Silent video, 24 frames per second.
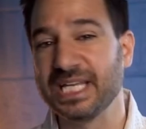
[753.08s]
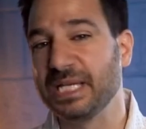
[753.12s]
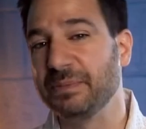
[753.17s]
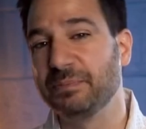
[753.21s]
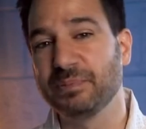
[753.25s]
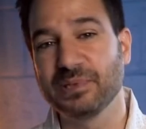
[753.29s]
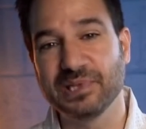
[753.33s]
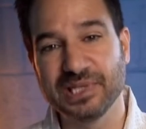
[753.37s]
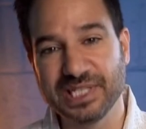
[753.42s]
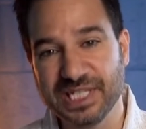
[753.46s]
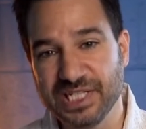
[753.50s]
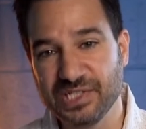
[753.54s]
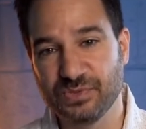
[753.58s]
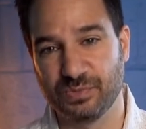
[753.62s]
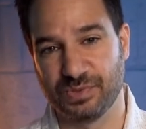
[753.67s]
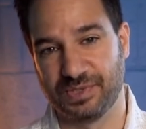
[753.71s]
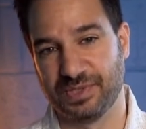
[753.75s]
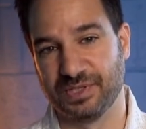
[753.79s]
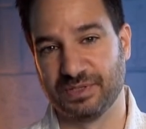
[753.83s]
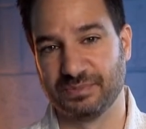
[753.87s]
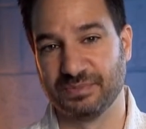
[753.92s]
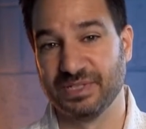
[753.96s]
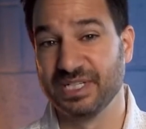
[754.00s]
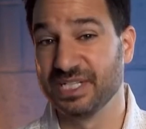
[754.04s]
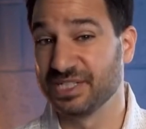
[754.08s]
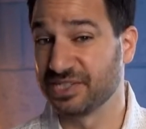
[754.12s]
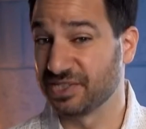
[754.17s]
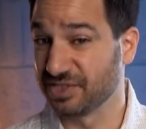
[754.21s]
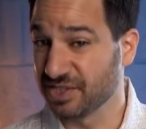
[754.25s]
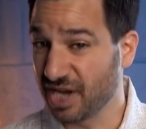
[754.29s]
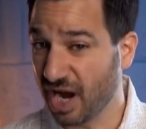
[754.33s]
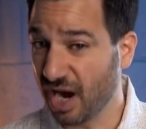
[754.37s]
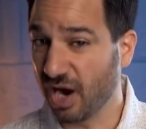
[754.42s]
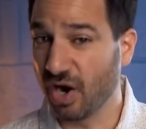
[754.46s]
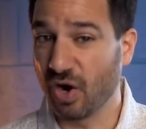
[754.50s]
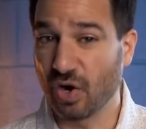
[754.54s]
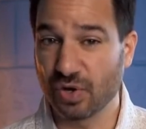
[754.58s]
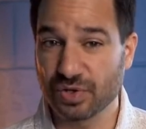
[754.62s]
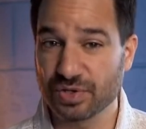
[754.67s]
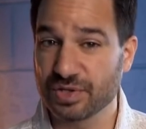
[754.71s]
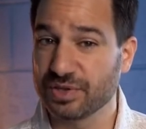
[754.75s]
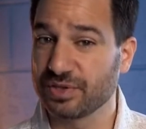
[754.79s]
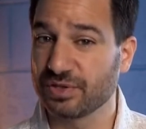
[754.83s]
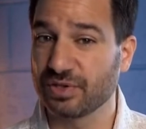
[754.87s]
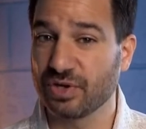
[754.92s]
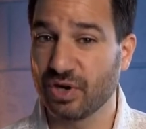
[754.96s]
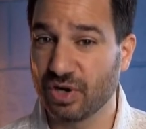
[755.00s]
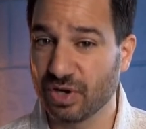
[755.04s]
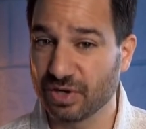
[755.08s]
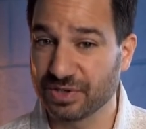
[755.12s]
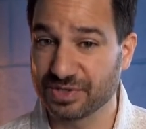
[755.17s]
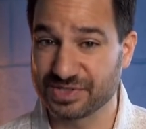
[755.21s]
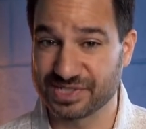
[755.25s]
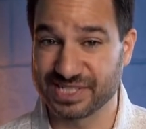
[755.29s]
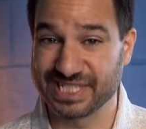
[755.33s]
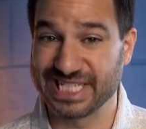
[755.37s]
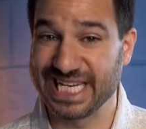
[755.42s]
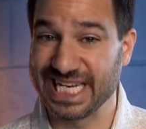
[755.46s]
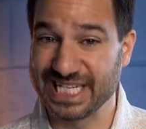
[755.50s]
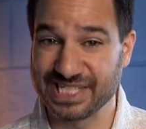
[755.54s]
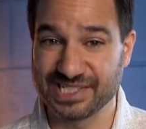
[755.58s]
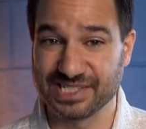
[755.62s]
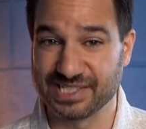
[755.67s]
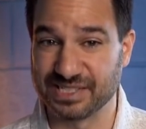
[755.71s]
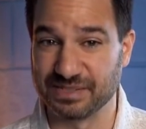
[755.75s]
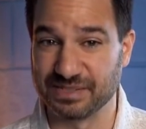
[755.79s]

he pleads with them to not harden their hearts against